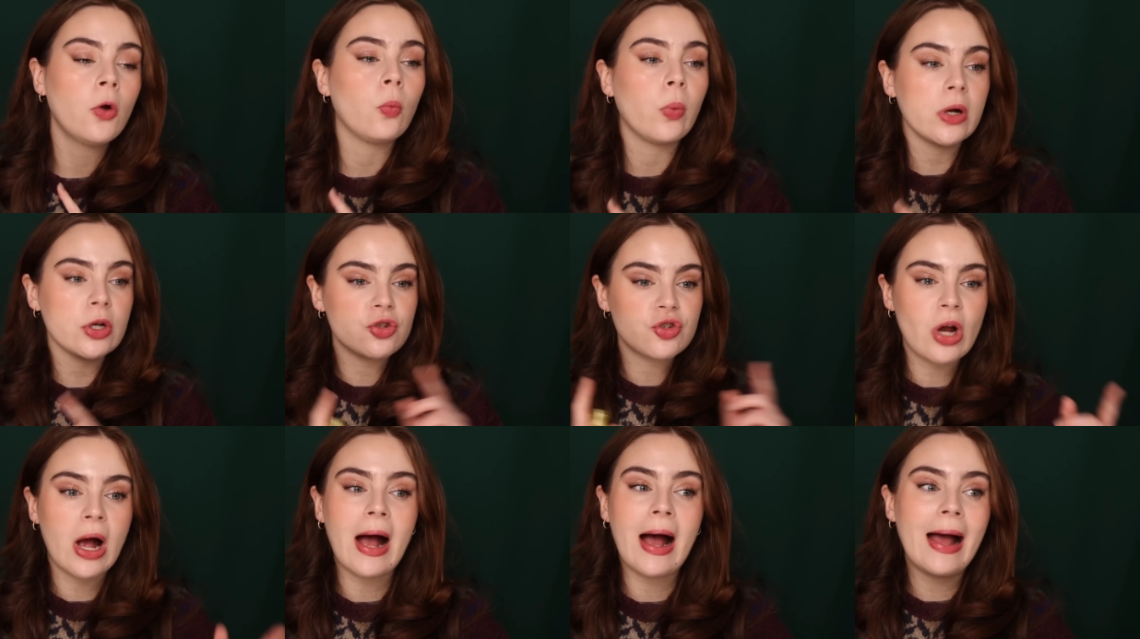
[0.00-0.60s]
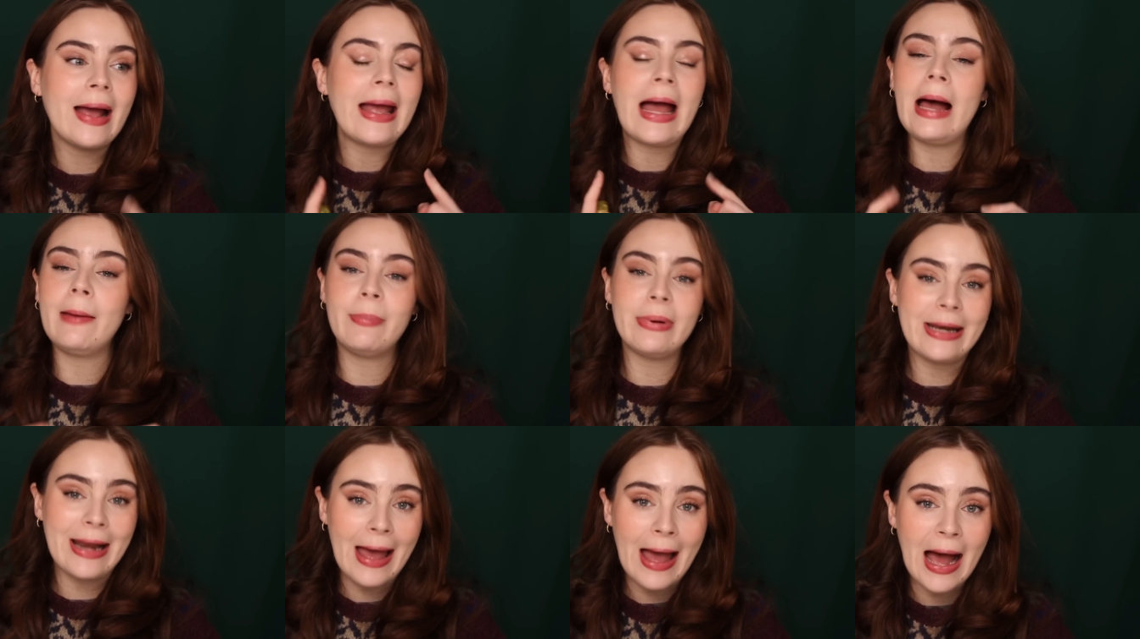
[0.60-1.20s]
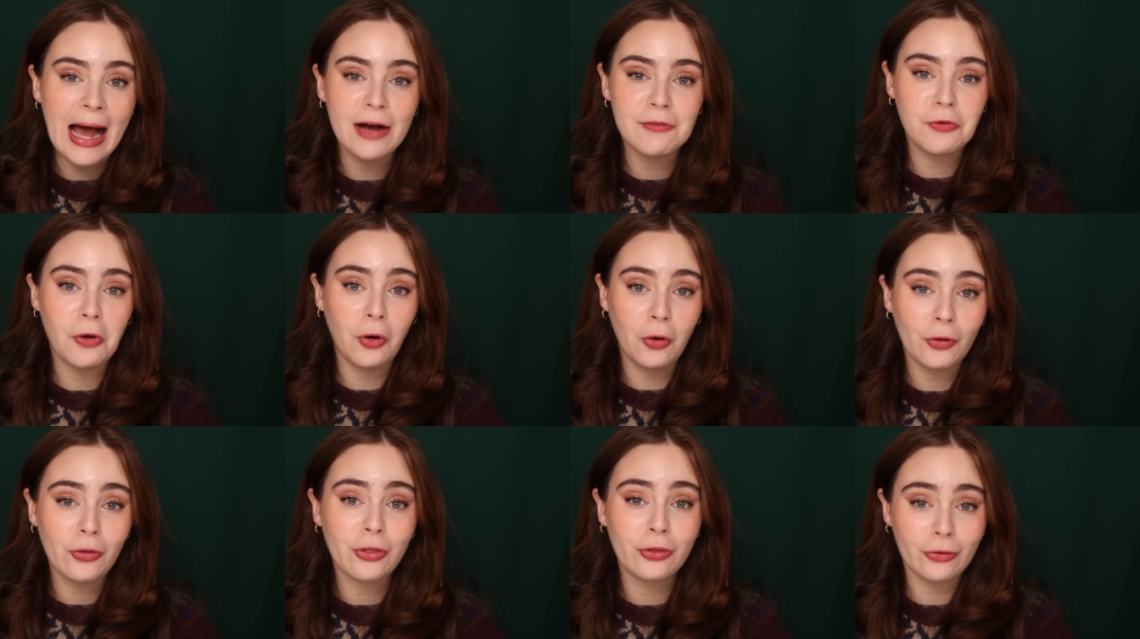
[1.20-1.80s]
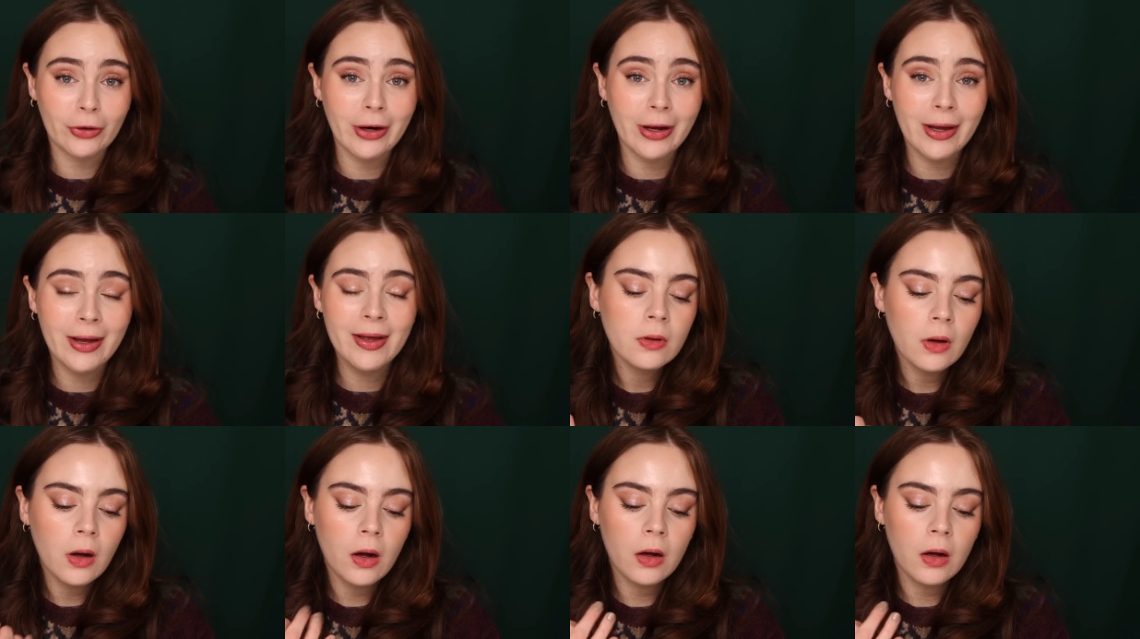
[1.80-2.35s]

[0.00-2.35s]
which I happen to have all three.